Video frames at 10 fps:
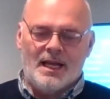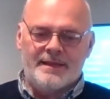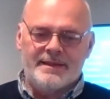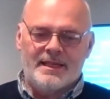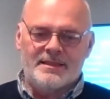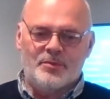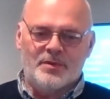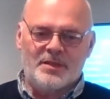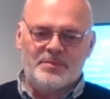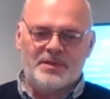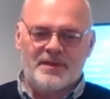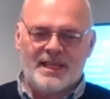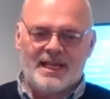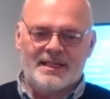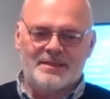and then when I built
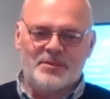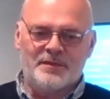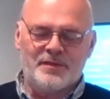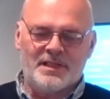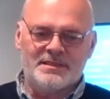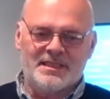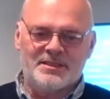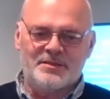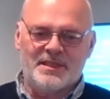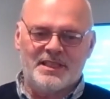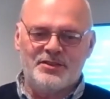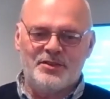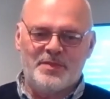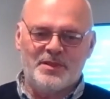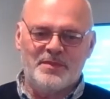that, my friend said to me, Can
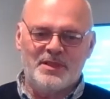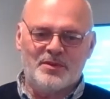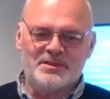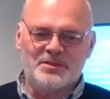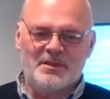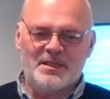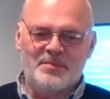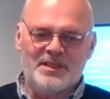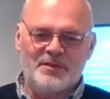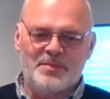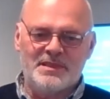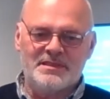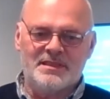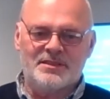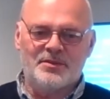you build me one? So I had a bit of a
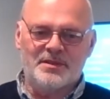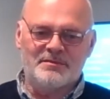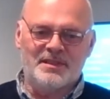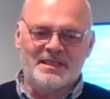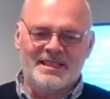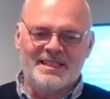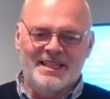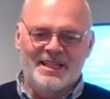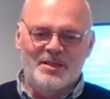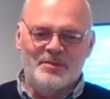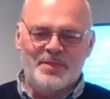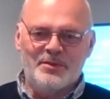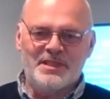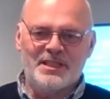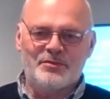business going, really,
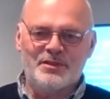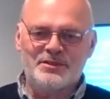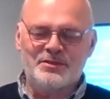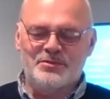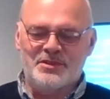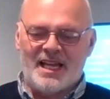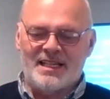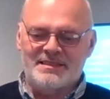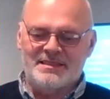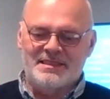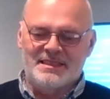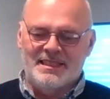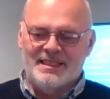building crystal sets.